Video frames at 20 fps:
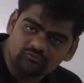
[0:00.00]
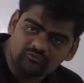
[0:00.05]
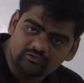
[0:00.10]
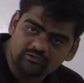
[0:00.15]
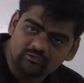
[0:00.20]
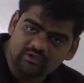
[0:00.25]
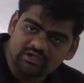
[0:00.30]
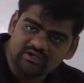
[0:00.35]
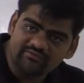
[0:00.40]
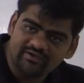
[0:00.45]
So
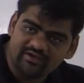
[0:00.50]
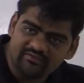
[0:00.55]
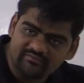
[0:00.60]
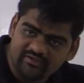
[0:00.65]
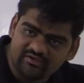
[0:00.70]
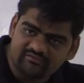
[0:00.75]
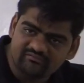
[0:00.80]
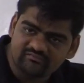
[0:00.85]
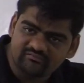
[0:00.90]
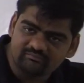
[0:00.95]
look at the
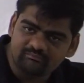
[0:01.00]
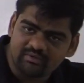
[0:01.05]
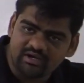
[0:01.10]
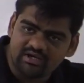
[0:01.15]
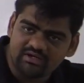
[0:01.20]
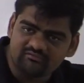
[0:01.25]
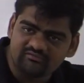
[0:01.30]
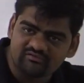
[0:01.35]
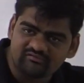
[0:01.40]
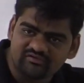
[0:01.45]
other
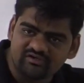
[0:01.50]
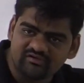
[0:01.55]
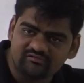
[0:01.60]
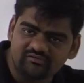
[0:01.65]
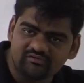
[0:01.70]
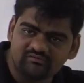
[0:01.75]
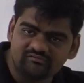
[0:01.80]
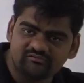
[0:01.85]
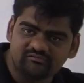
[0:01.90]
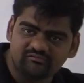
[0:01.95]
part of the series
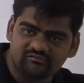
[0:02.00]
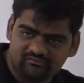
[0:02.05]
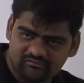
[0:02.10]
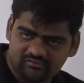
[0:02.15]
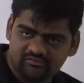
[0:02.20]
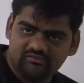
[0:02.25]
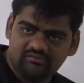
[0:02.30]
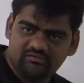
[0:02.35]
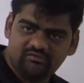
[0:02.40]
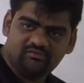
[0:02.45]
also.
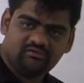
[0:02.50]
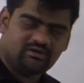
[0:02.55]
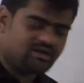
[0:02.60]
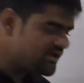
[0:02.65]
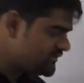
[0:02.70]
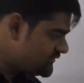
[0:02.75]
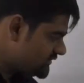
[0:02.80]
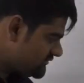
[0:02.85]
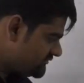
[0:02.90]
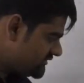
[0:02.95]

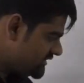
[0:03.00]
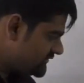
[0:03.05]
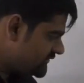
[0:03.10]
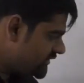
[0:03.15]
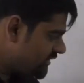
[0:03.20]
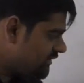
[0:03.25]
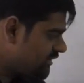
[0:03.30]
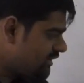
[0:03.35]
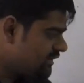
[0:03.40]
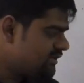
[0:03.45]
Right? So if it is
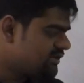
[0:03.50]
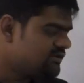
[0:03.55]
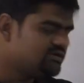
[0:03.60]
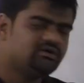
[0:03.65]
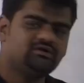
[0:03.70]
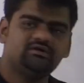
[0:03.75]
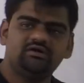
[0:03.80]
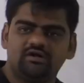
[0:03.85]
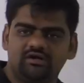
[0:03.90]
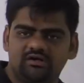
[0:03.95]
not dot dot
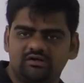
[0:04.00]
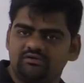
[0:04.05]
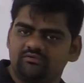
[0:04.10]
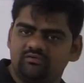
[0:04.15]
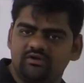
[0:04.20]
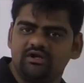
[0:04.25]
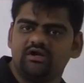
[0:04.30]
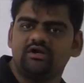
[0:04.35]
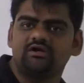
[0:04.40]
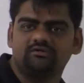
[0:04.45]
dot dot, you
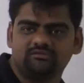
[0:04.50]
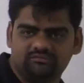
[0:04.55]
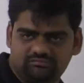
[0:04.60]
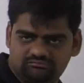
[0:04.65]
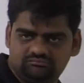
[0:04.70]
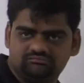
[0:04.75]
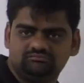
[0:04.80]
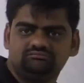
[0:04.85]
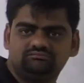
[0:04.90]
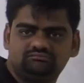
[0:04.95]
cannot.
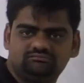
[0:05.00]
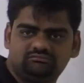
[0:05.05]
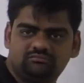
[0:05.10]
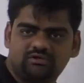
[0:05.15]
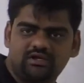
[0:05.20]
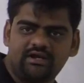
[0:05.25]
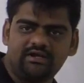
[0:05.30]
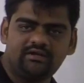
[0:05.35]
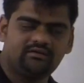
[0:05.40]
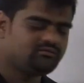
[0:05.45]

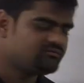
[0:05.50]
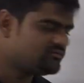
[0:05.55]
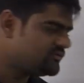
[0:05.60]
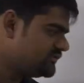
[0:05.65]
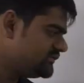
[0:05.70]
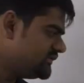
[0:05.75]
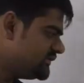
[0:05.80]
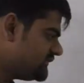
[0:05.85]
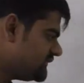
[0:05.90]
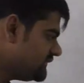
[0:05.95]
Right? So
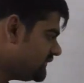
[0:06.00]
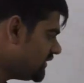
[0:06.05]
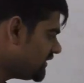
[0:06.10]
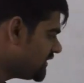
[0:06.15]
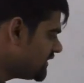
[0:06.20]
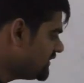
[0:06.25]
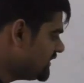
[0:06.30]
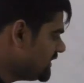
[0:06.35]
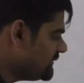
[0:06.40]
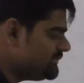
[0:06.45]
this is not
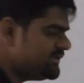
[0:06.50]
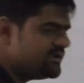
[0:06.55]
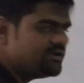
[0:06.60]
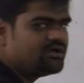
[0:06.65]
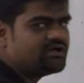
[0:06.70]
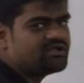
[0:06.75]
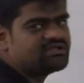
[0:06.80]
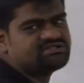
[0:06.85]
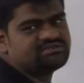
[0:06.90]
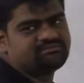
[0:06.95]
an AP,
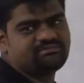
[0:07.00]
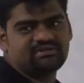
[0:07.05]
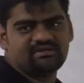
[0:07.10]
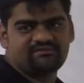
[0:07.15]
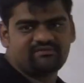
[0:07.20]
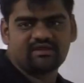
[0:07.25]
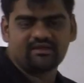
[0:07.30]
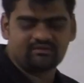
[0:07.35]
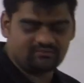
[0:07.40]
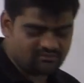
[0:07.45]
not a GP,
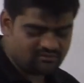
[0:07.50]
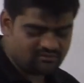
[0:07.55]
nothing.